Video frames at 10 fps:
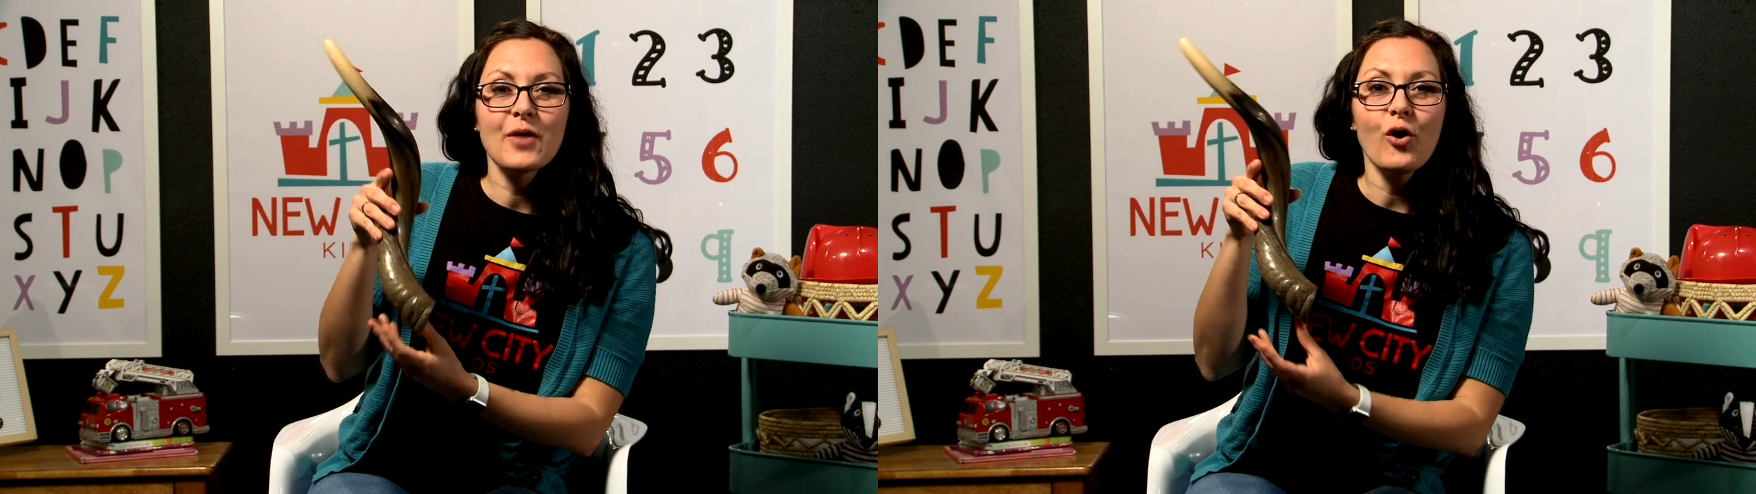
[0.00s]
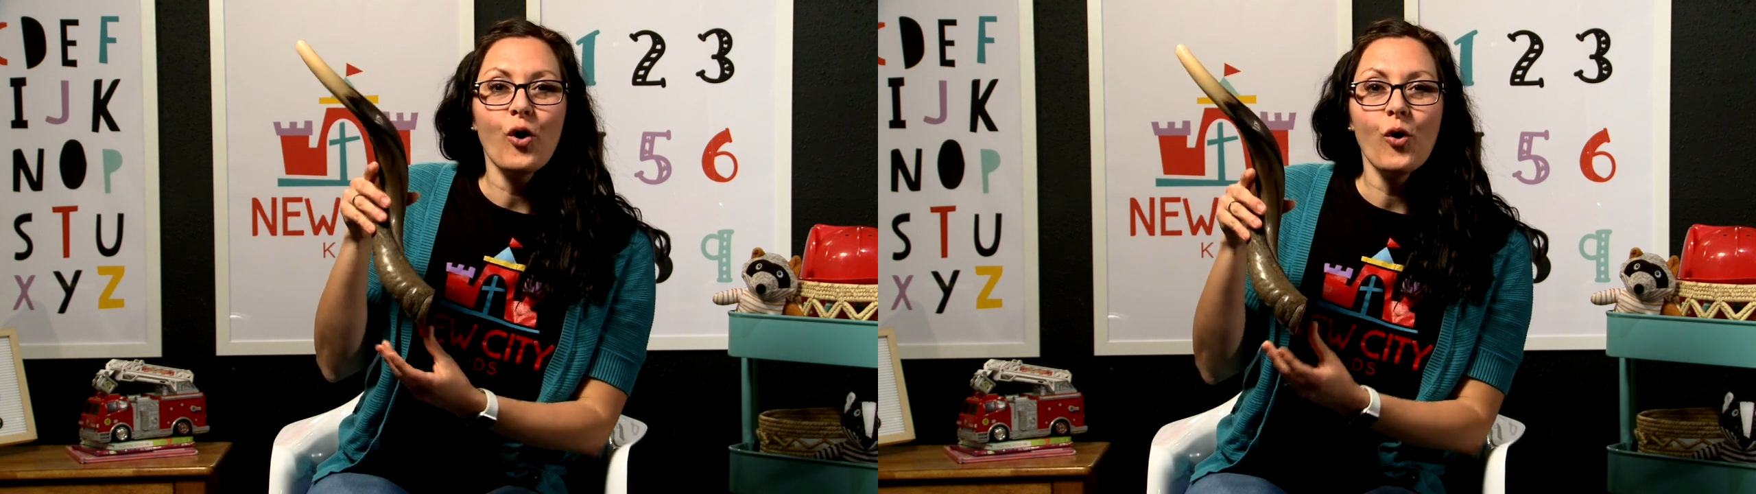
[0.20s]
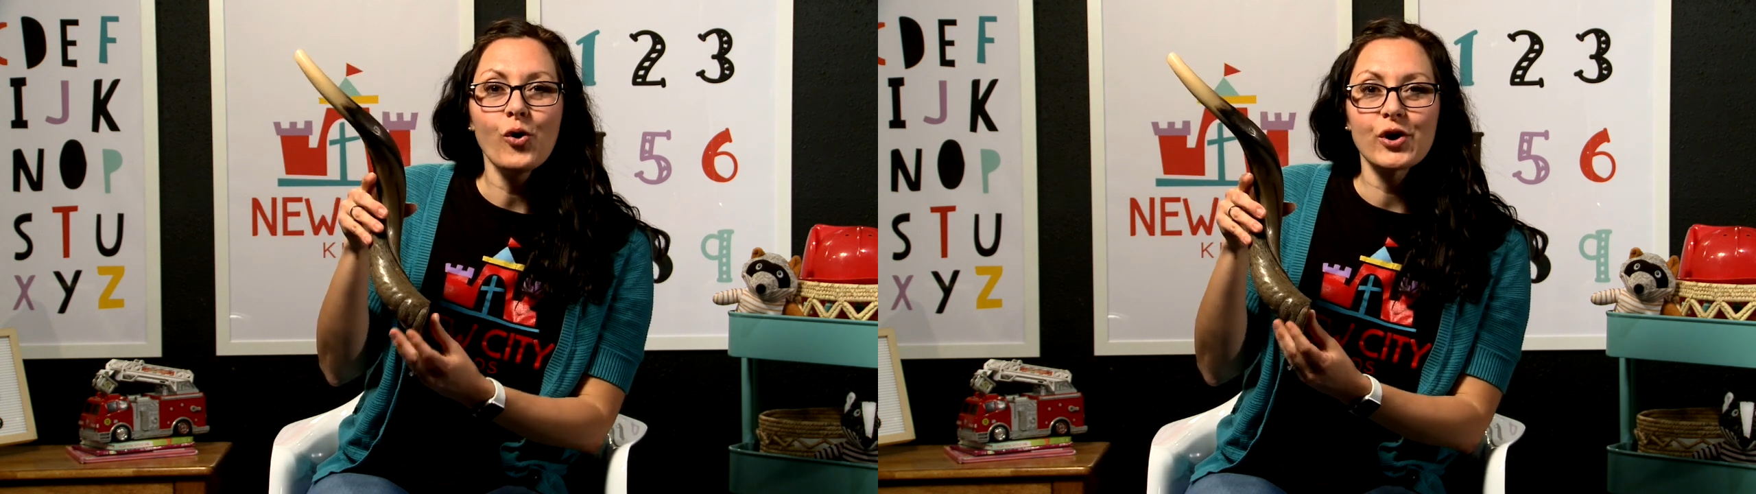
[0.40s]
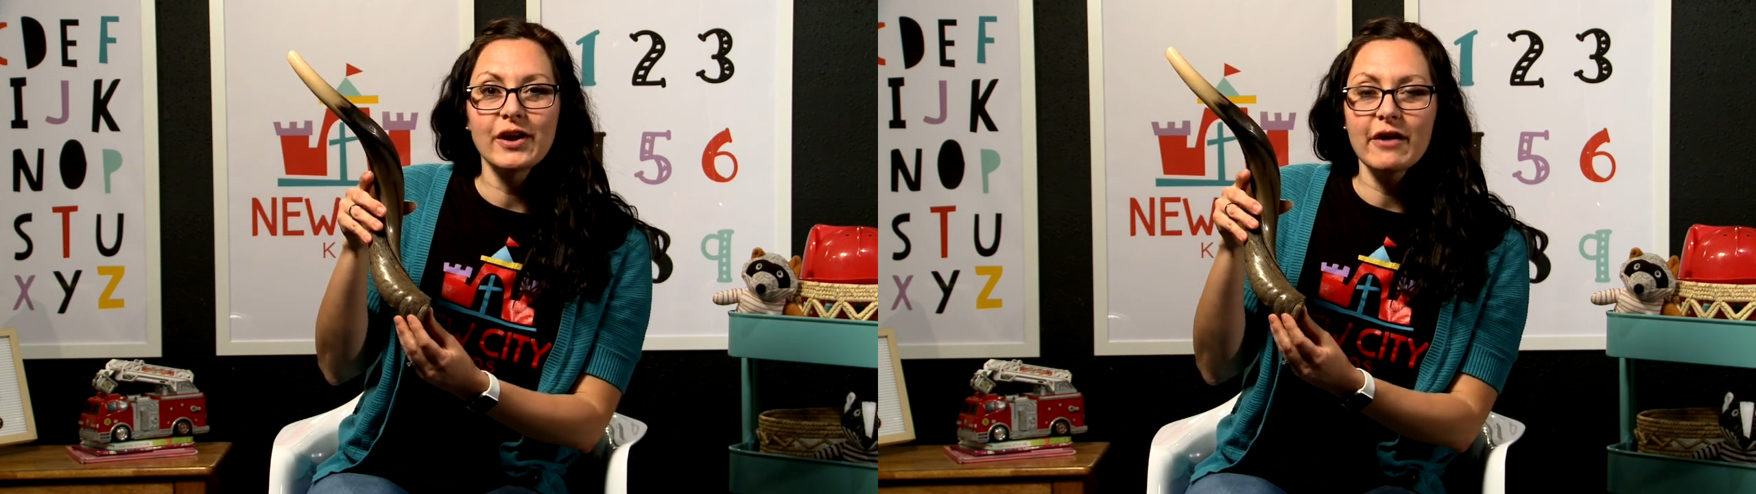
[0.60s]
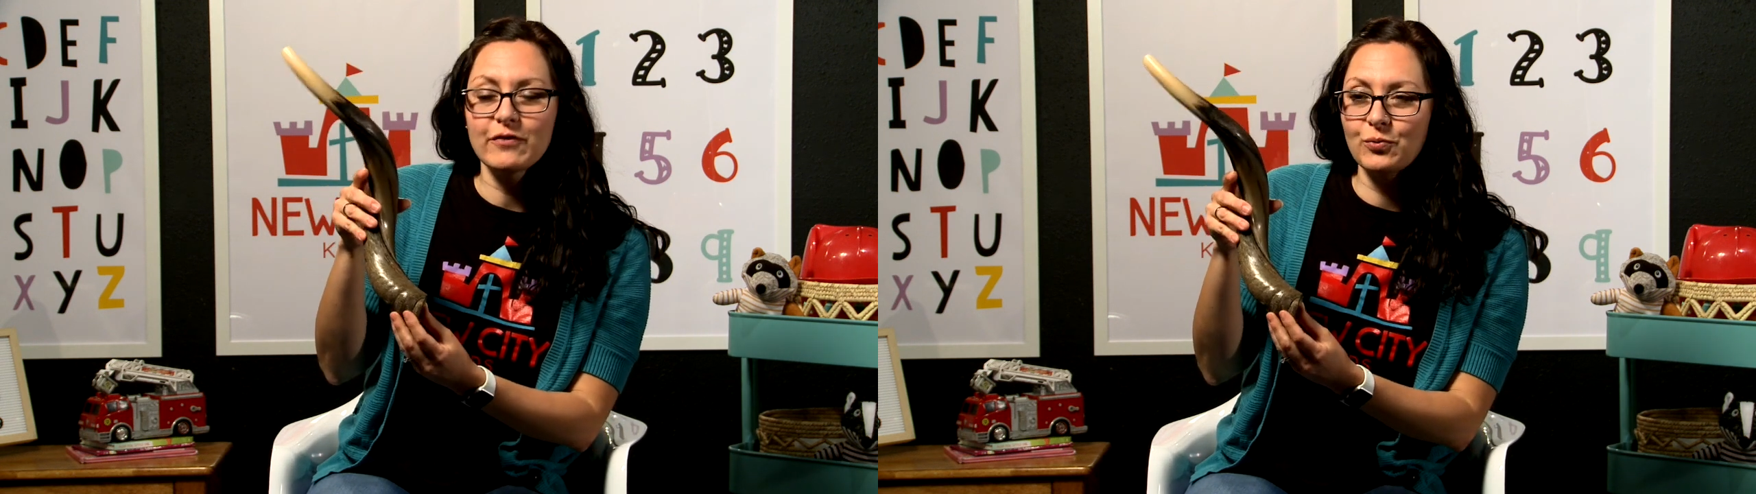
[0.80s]

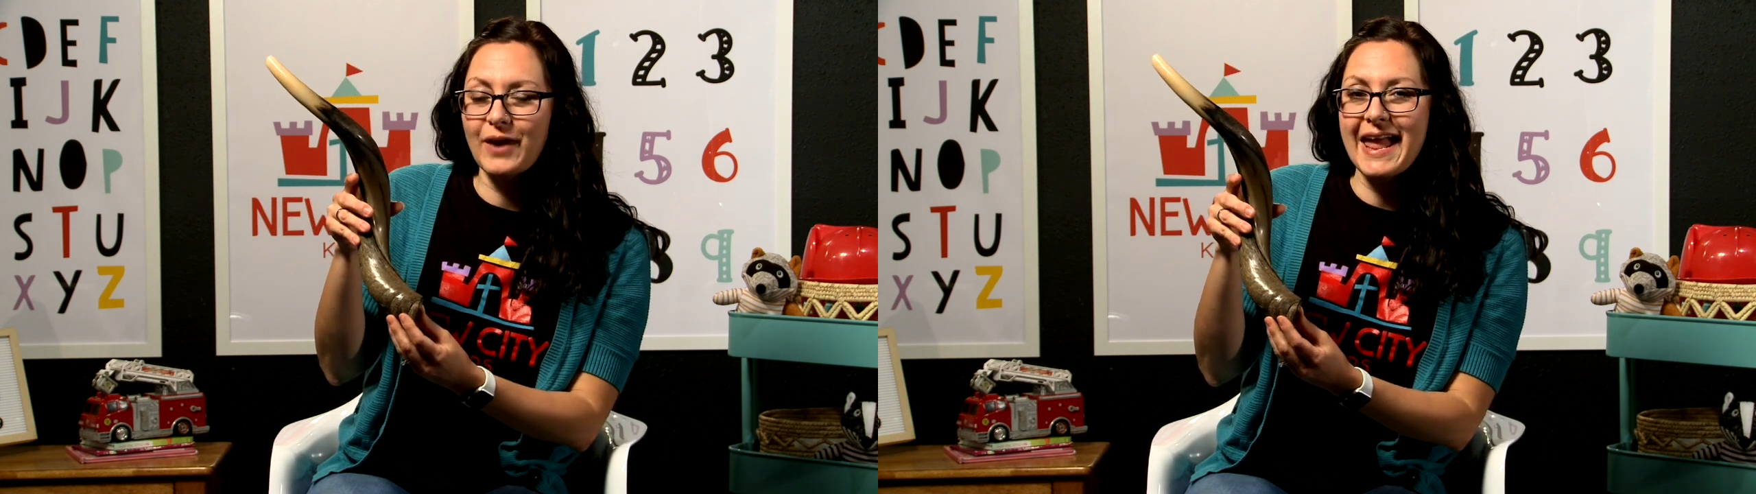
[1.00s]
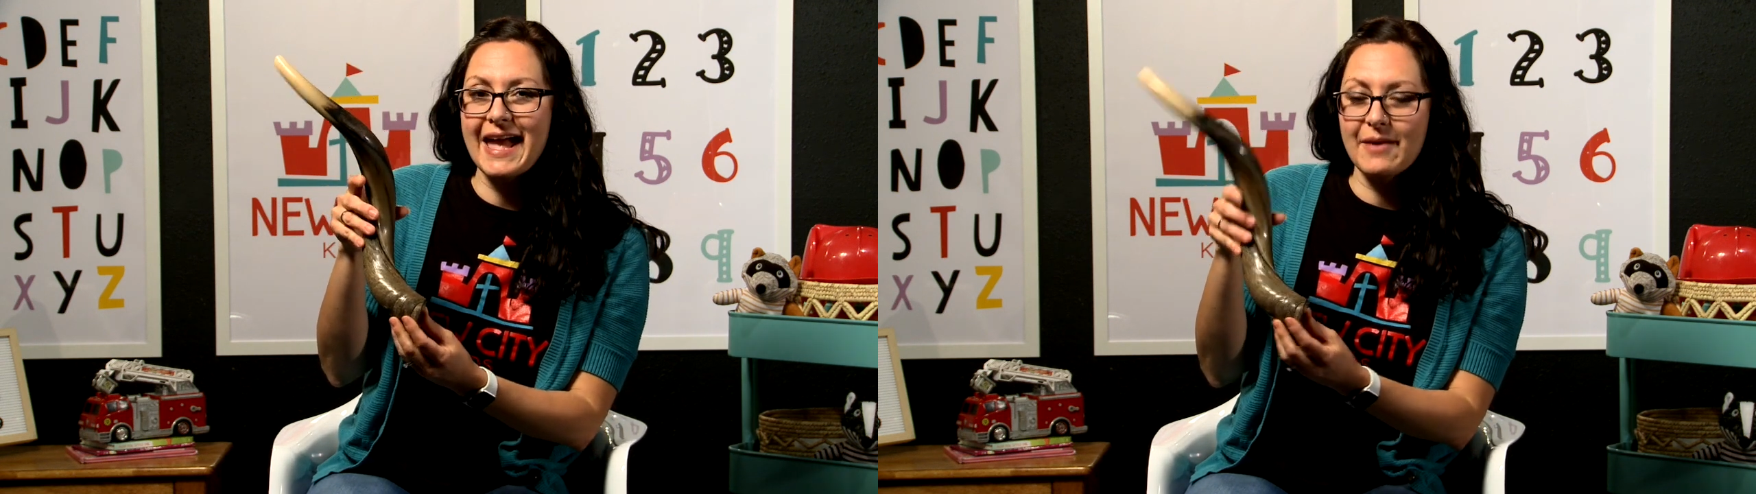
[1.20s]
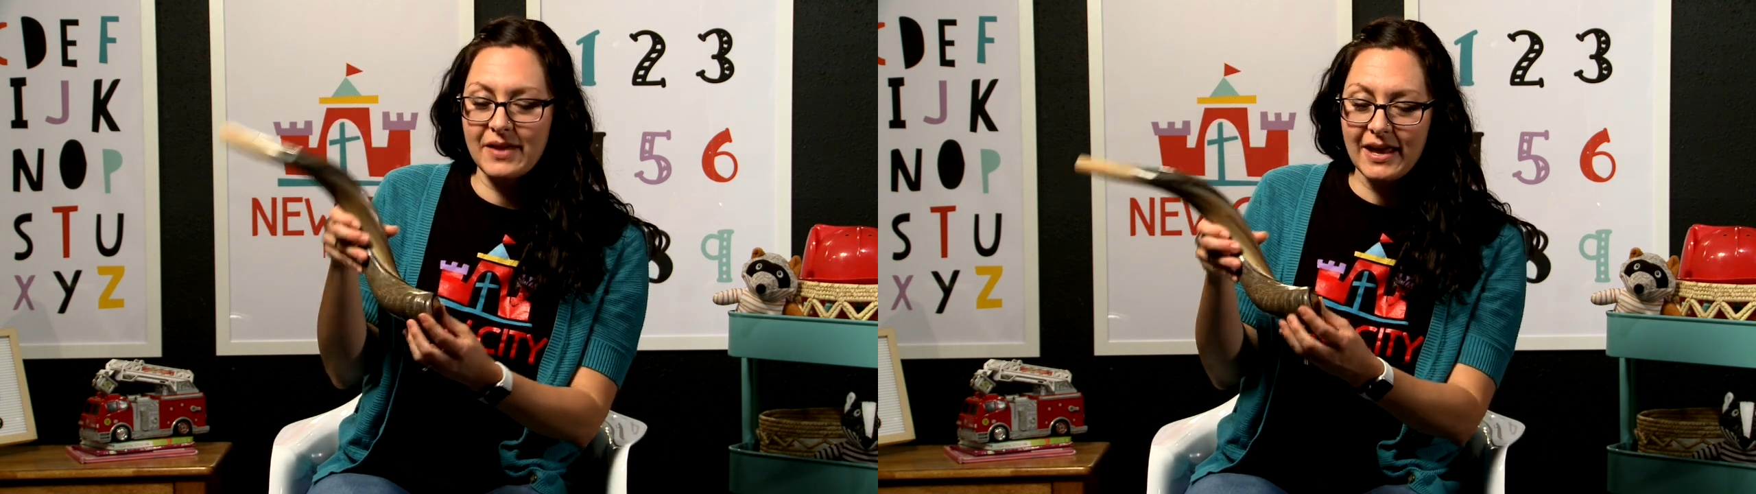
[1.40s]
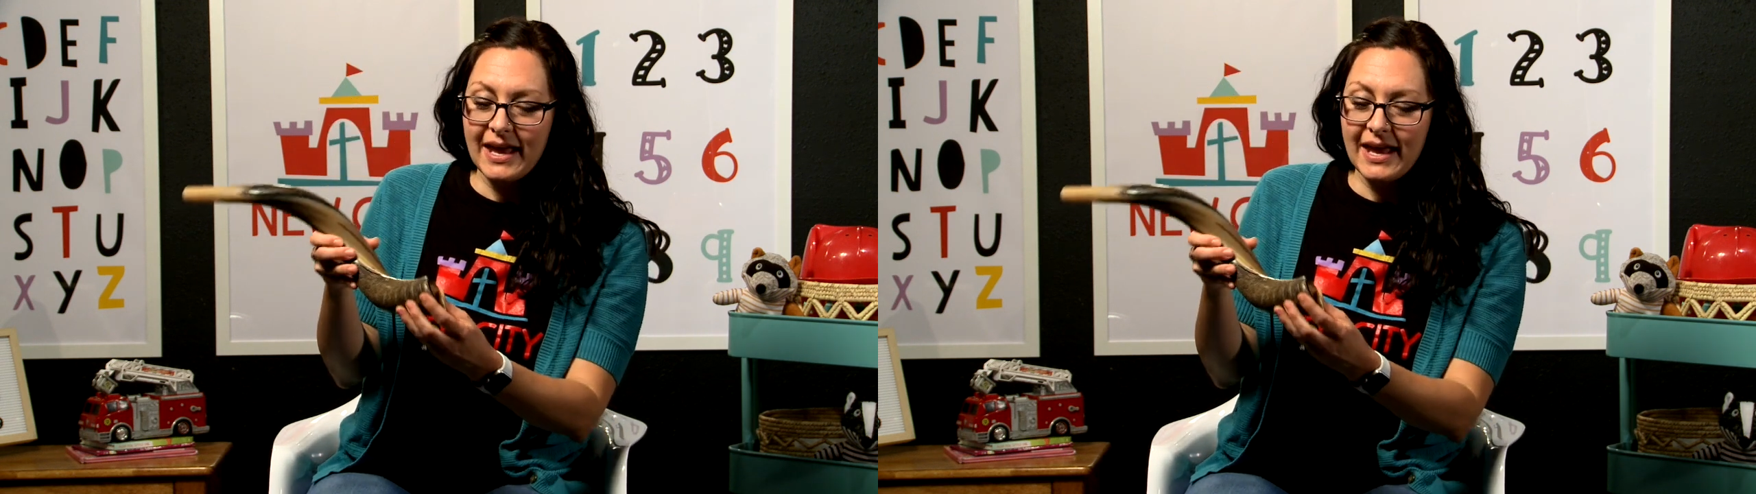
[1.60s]
horn of a ram.